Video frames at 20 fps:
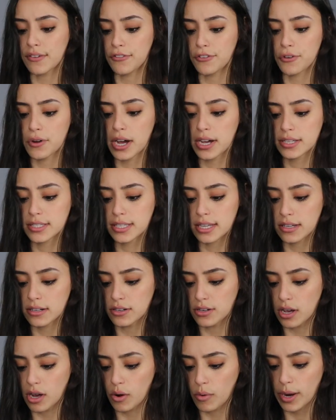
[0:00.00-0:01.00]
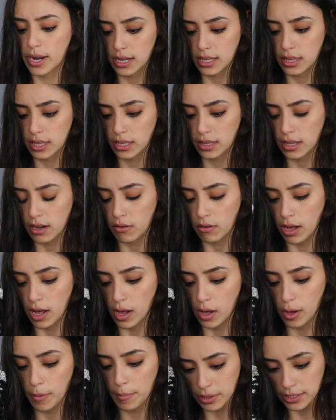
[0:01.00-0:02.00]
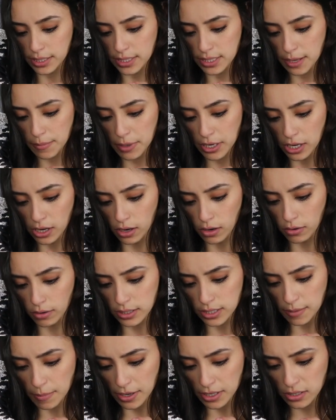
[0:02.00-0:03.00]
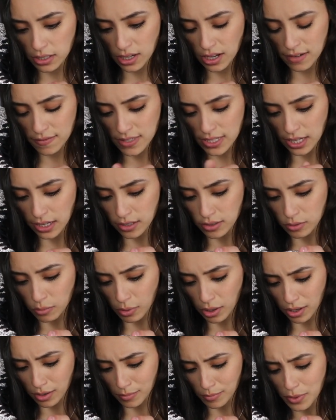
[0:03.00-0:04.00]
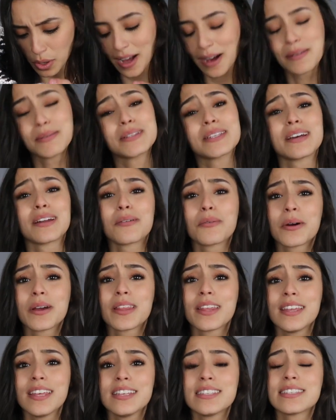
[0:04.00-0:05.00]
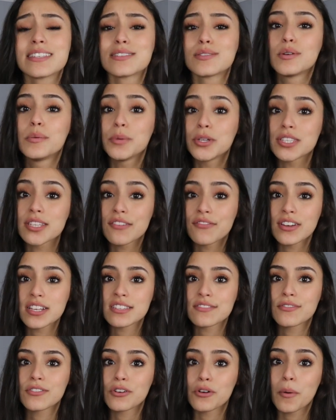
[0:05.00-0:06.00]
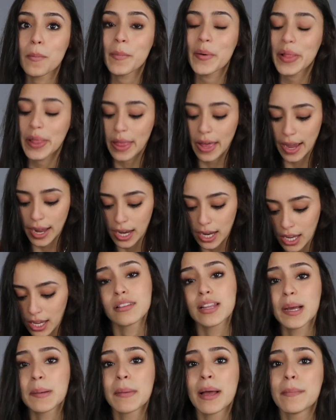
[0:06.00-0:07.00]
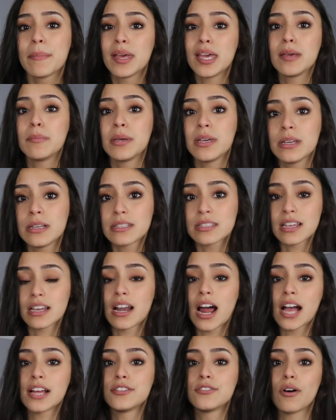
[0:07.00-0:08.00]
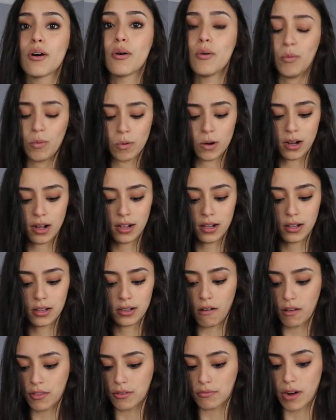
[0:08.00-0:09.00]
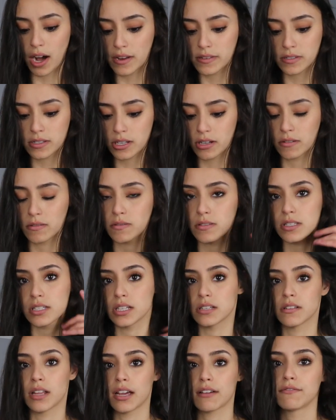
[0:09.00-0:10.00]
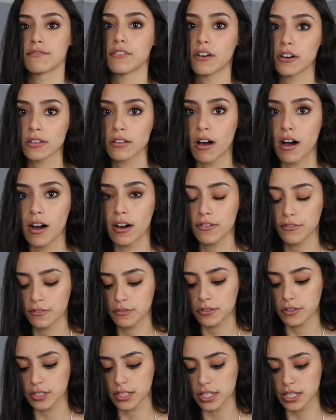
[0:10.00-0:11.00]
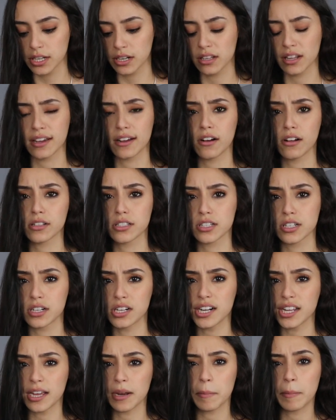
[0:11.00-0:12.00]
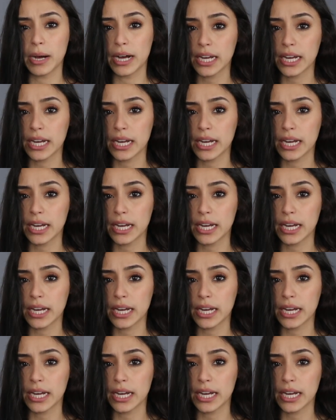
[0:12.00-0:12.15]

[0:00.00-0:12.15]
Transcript: If you guys know anything that'll help, please let me know because I'm actually kind of scared to wear them. I was gonna wear these to a music festival, but like like my babies and I don't want all the rhinestones to like fall off or to get like all dirty and